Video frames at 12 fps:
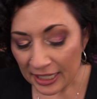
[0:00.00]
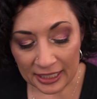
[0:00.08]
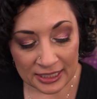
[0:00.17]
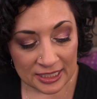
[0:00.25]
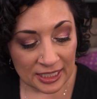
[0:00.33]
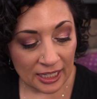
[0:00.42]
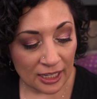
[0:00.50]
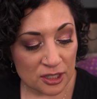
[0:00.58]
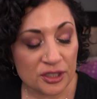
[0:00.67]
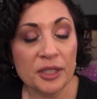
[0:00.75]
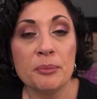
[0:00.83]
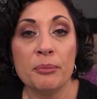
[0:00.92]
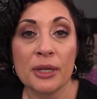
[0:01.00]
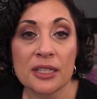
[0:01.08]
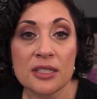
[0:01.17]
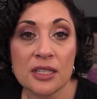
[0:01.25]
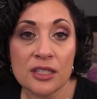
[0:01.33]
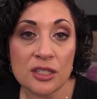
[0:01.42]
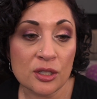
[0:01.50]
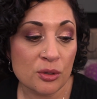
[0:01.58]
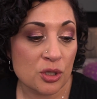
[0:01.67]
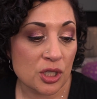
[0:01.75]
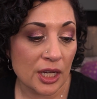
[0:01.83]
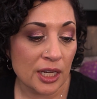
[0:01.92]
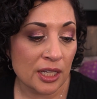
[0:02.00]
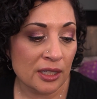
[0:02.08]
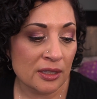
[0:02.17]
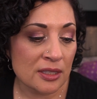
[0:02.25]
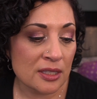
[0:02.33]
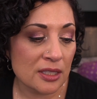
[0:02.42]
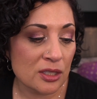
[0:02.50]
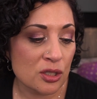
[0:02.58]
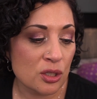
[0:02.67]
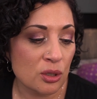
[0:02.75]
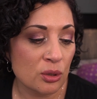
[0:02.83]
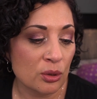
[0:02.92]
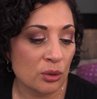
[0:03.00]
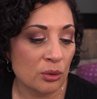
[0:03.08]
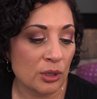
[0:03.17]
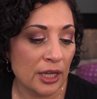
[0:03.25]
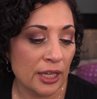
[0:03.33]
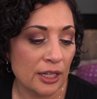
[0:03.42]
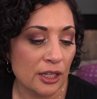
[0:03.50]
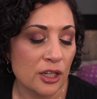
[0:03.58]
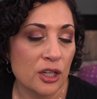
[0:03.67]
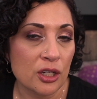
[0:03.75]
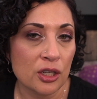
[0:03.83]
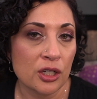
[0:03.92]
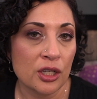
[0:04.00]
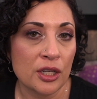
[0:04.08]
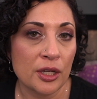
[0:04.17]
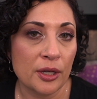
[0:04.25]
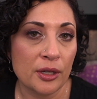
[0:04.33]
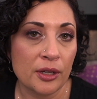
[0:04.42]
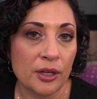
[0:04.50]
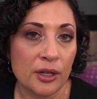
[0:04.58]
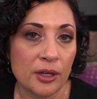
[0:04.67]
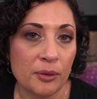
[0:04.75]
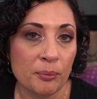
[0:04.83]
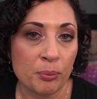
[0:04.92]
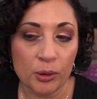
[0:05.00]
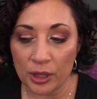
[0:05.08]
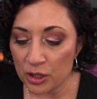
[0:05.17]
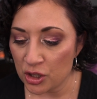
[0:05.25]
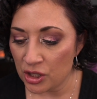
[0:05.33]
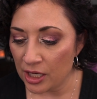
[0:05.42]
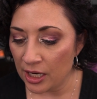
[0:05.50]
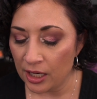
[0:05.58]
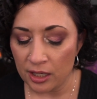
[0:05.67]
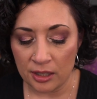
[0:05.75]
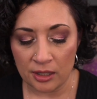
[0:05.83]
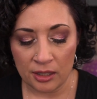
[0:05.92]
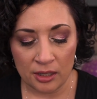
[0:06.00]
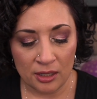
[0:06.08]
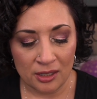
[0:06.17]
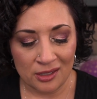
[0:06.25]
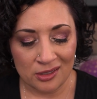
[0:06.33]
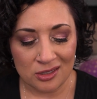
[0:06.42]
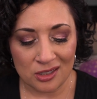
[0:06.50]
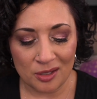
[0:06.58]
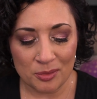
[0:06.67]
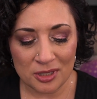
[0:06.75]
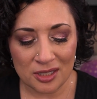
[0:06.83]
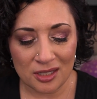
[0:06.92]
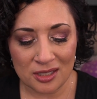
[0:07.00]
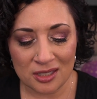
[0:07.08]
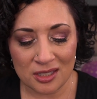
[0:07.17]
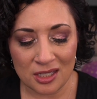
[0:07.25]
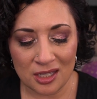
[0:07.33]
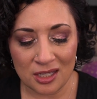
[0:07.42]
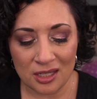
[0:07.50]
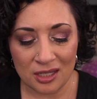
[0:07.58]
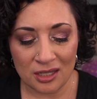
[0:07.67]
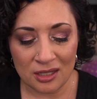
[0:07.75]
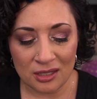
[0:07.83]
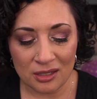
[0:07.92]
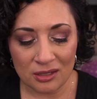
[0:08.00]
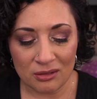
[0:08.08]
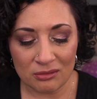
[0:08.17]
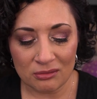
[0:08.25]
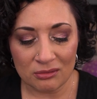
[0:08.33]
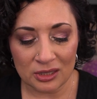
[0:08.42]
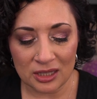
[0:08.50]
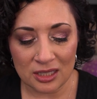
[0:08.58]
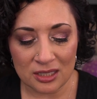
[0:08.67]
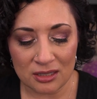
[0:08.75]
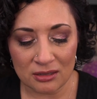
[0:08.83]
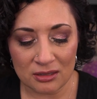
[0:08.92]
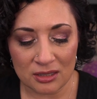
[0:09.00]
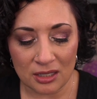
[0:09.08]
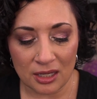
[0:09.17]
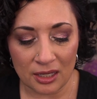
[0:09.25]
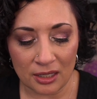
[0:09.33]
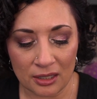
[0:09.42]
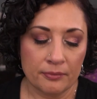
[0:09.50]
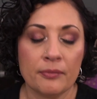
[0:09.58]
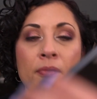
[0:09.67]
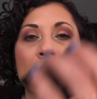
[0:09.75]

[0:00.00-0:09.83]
is to actually mix these two shades to get a good blush shade. So I'm just gonna see what this looks like.